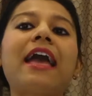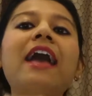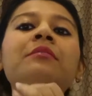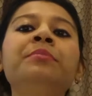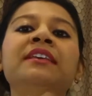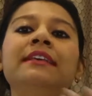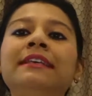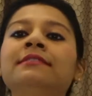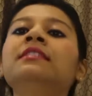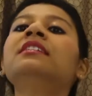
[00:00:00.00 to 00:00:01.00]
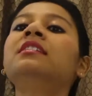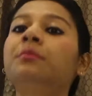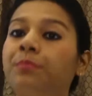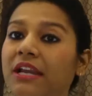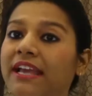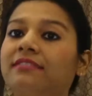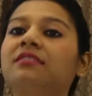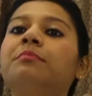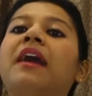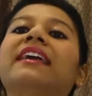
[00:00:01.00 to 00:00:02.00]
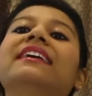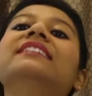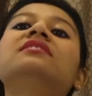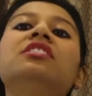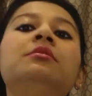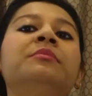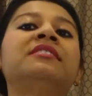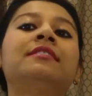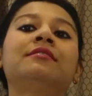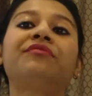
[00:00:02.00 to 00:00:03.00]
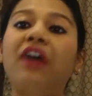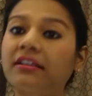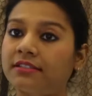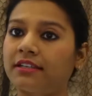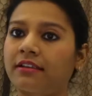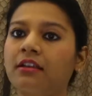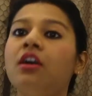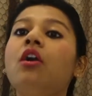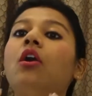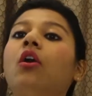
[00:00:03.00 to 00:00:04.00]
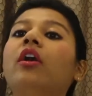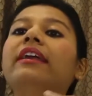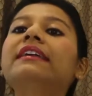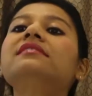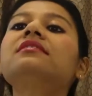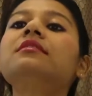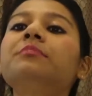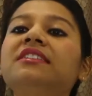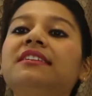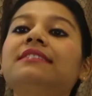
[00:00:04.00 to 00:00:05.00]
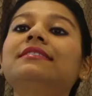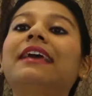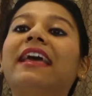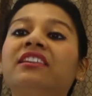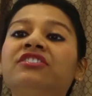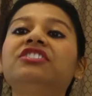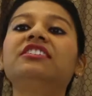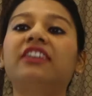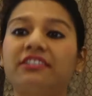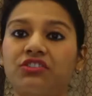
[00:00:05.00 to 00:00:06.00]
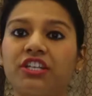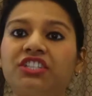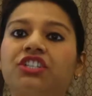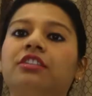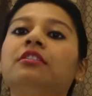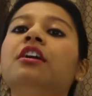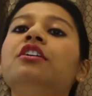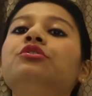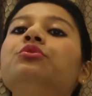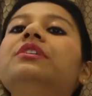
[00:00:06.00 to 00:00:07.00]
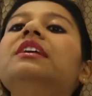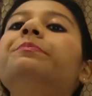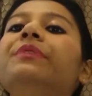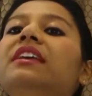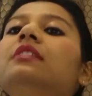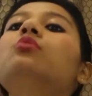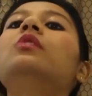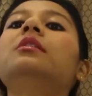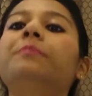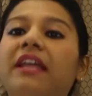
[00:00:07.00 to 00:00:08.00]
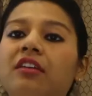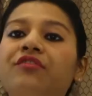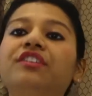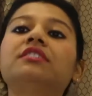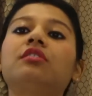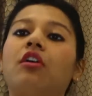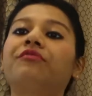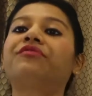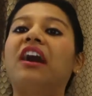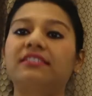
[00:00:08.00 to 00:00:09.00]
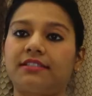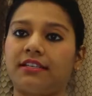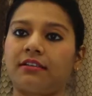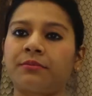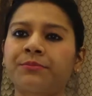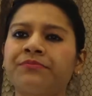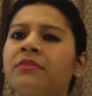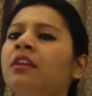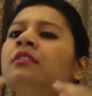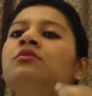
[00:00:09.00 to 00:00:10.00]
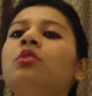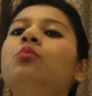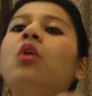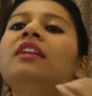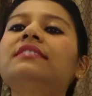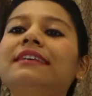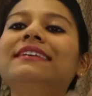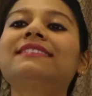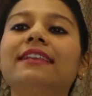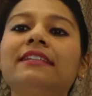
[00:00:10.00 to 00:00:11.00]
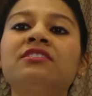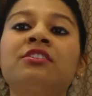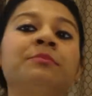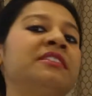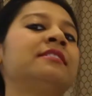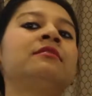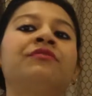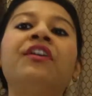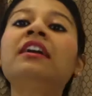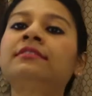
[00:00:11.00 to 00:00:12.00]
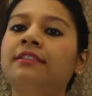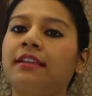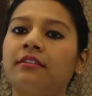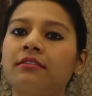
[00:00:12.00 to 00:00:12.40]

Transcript: can be easily replaced by intermittent fasting or intermittent energy restriction to reap equal benefits of fasting. So what is intermittent fasting?